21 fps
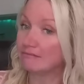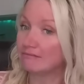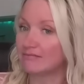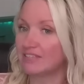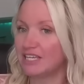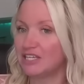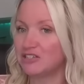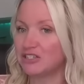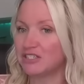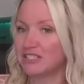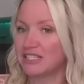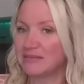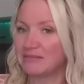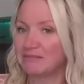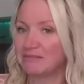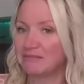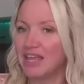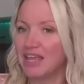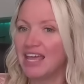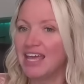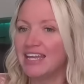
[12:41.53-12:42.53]
interesting.
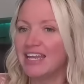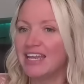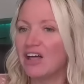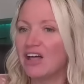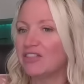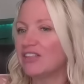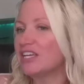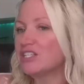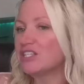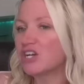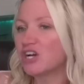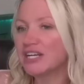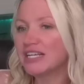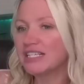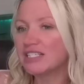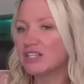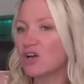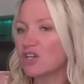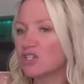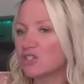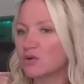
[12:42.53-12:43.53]
Now, the attorneys
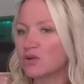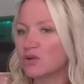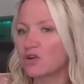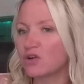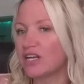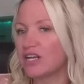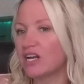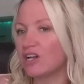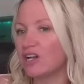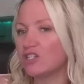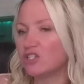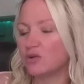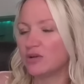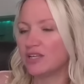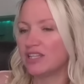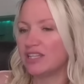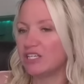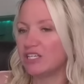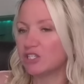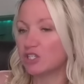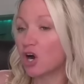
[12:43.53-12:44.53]
also agreed on doing
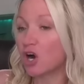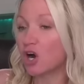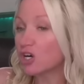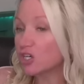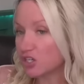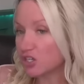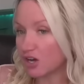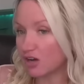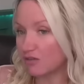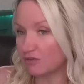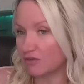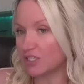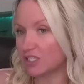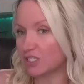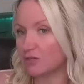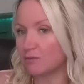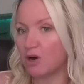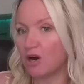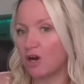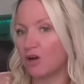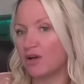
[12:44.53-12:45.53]
the charge conference
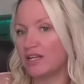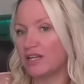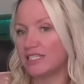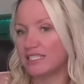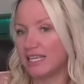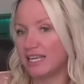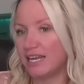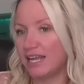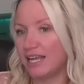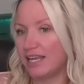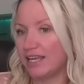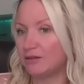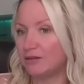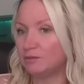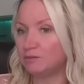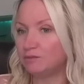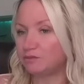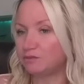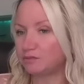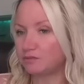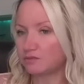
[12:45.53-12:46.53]
tomorrow at 10
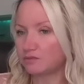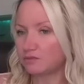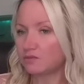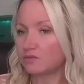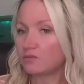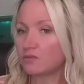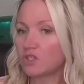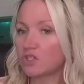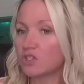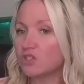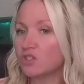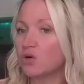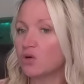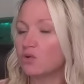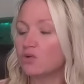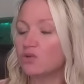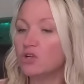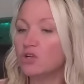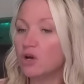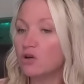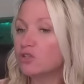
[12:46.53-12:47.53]
a.m. So
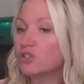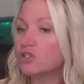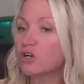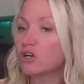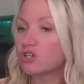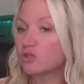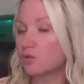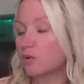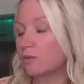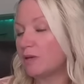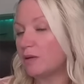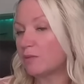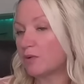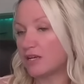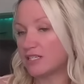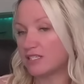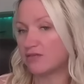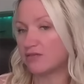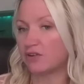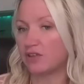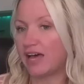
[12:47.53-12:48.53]
no jurors will be
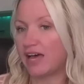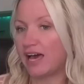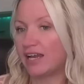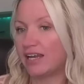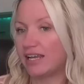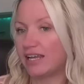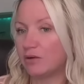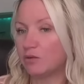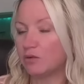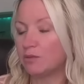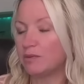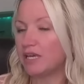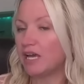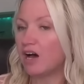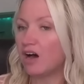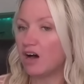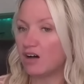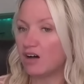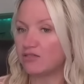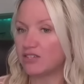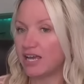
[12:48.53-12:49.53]
present for that, and it will be a
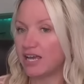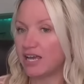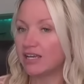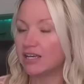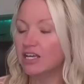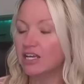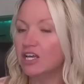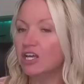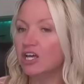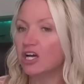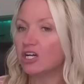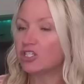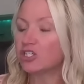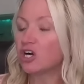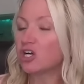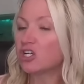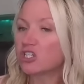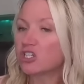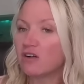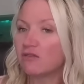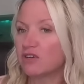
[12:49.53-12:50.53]
half day. A
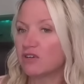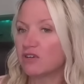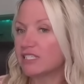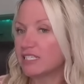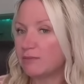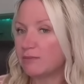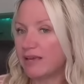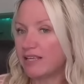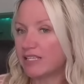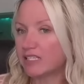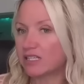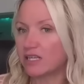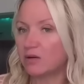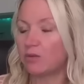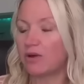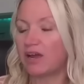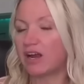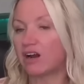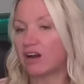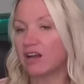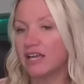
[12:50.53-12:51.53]
charge conference is basically
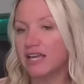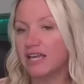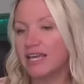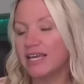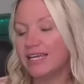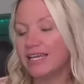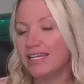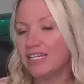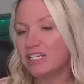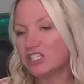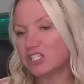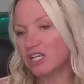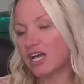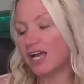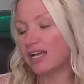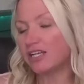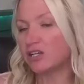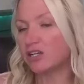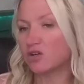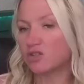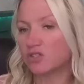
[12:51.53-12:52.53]
where each
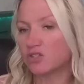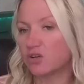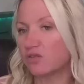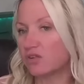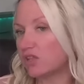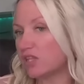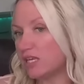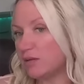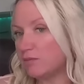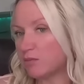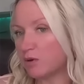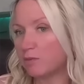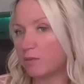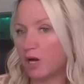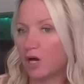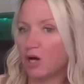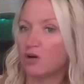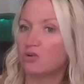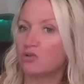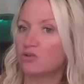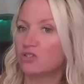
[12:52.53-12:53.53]
side goes over the
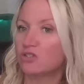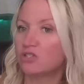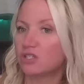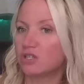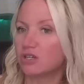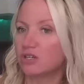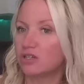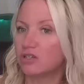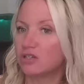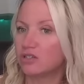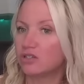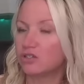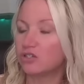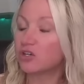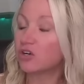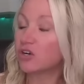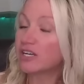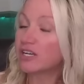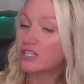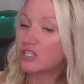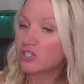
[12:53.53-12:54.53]
proposed
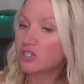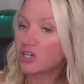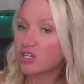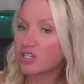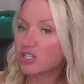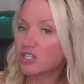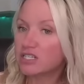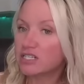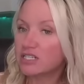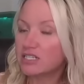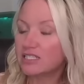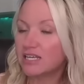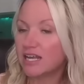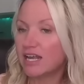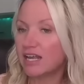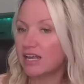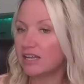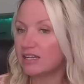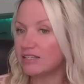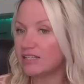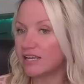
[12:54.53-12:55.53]
jury instructions,
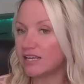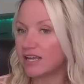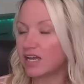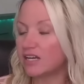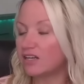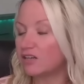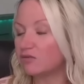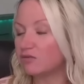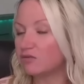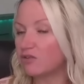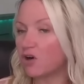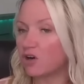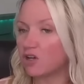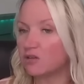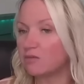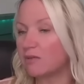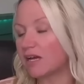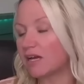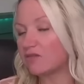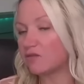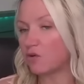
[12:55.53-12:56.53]
and they kind of argue
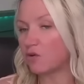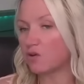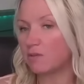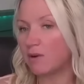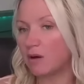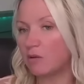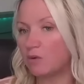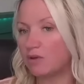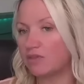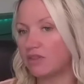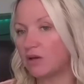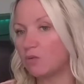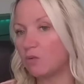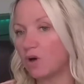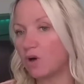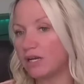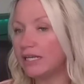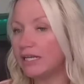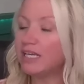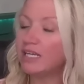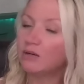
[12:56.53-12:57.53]
back and forth about what they
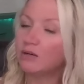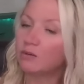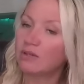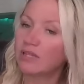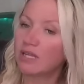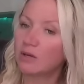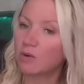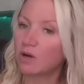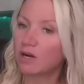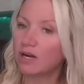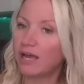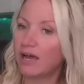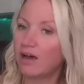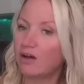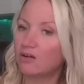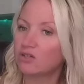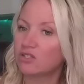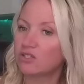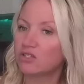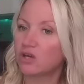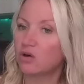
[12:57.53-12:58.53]
want in and what they want
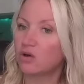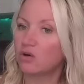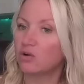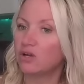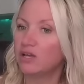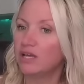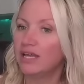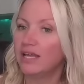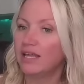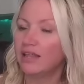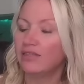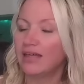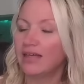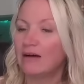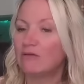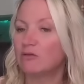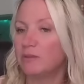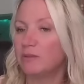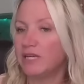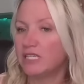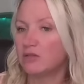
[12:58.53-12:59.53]
out. So that
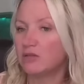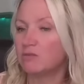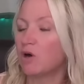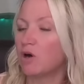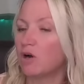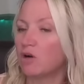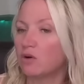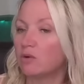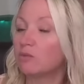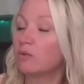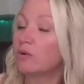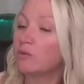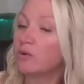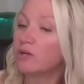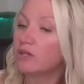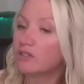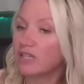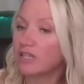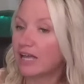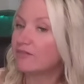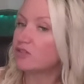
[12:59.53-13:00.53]
will be tomorrow, and we
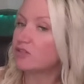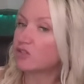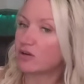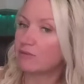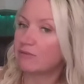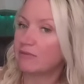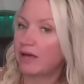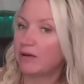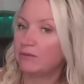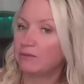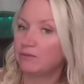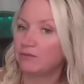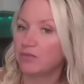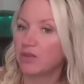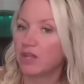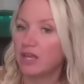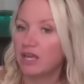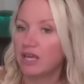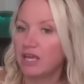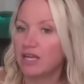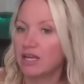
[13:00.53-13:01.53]
will live stream that.
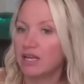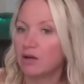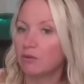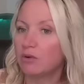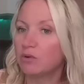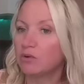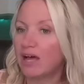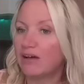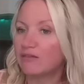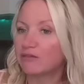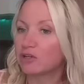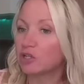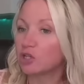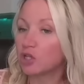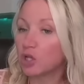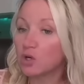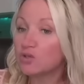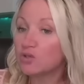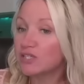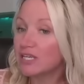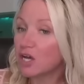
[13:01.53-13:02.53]
And we will have
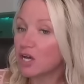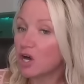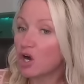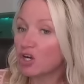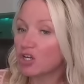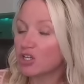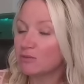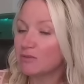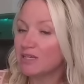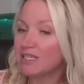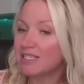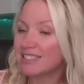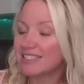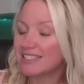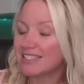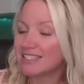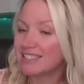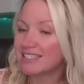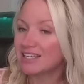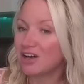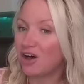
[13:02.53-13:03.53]
closing
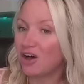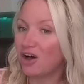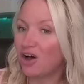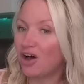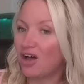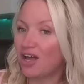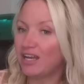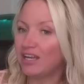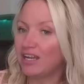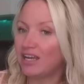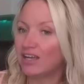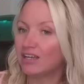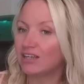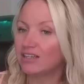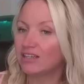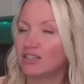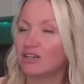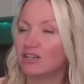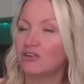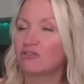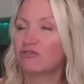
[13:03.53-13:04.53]
arguments on
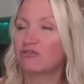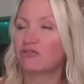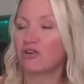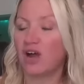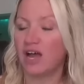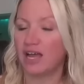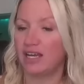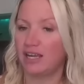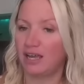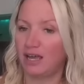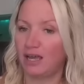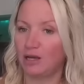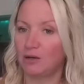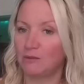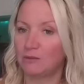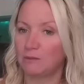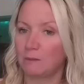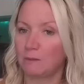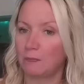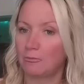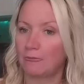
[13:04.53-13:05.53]
Friday.
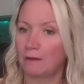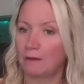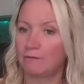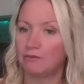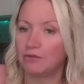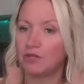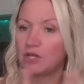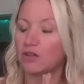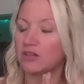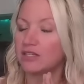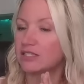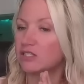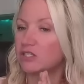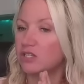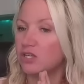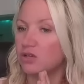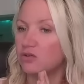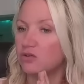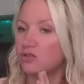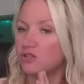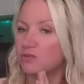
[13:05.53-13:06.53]
Y'all, this is
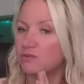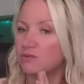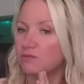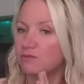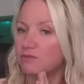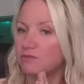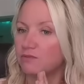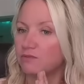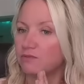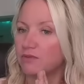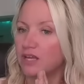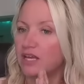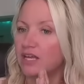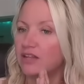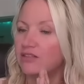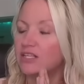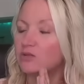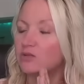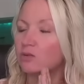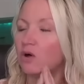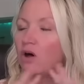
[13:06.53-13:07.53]
huge.
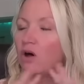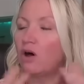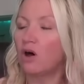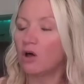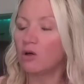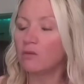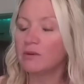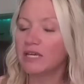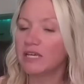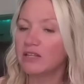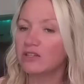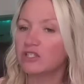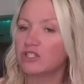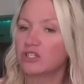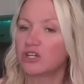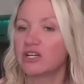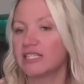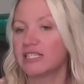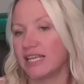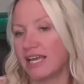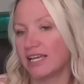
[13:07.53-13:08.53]
This will all be in the
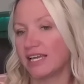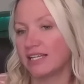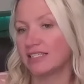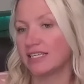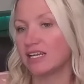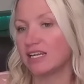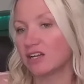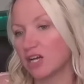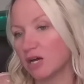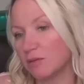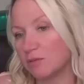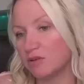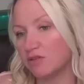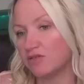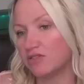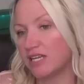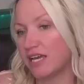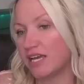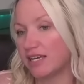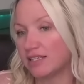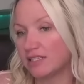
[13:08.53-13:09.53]
jury's hands in a couple of
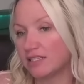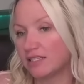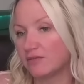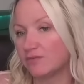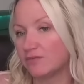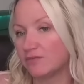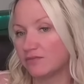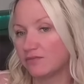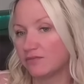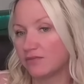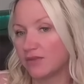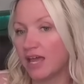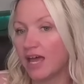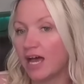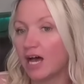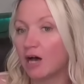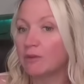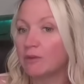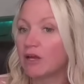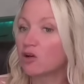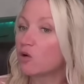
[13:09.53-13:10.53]
days.
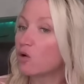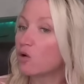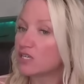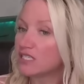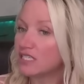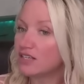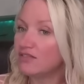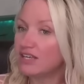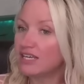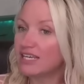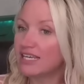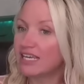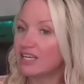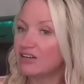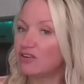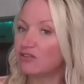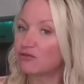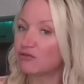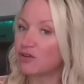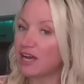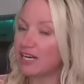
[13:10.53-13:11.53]
I'll be on Court TV
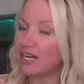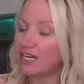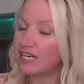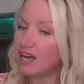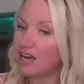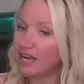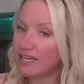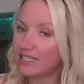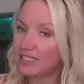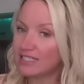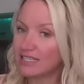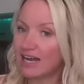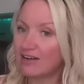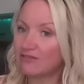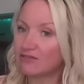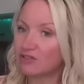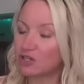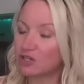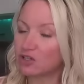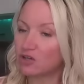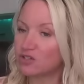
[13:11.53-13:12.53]
again Friday night
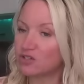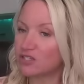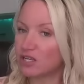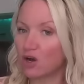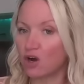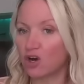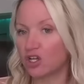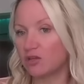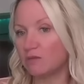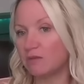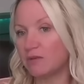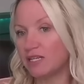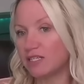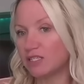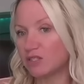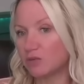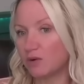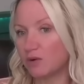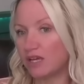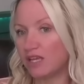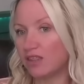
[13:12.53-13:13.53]
after closing arguments
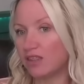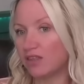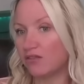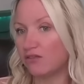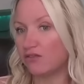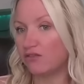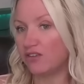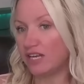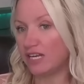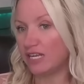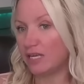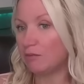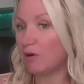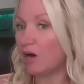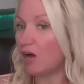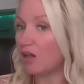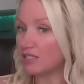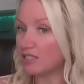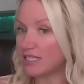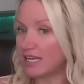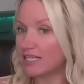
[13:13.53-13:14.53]
with Vinnie
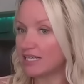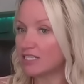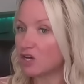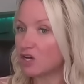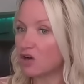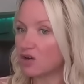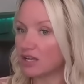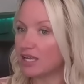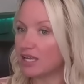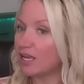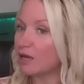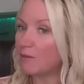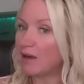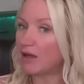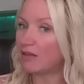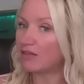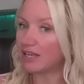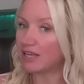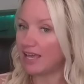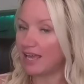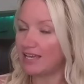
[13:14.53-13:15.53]
Politan talking
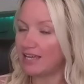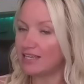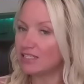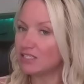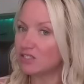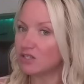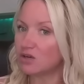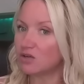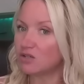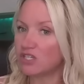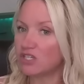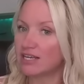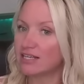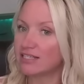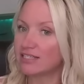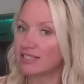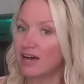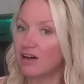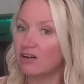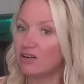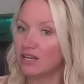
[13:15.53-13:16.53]
about the case. So check
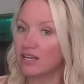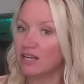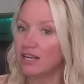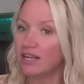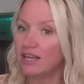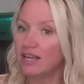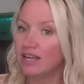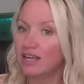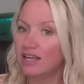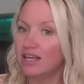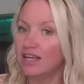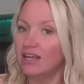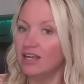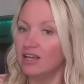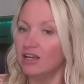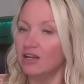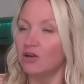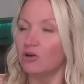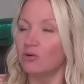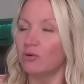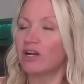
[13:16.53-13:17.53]
us out.
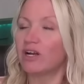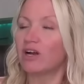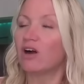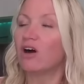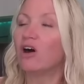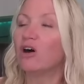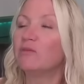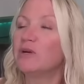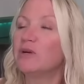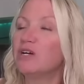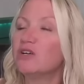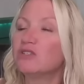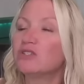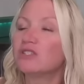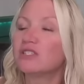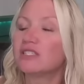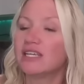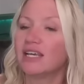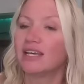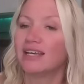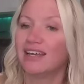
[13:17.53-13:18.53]
We are
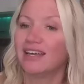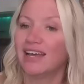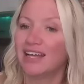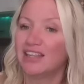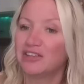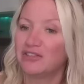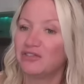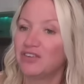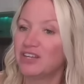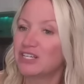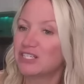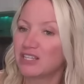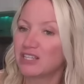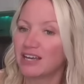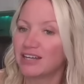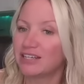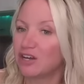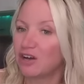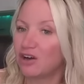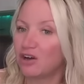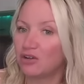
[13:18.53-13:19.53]
almost at the finish
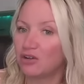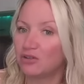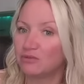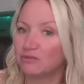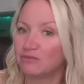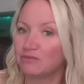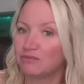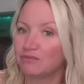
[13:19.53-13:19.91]
line, y'all.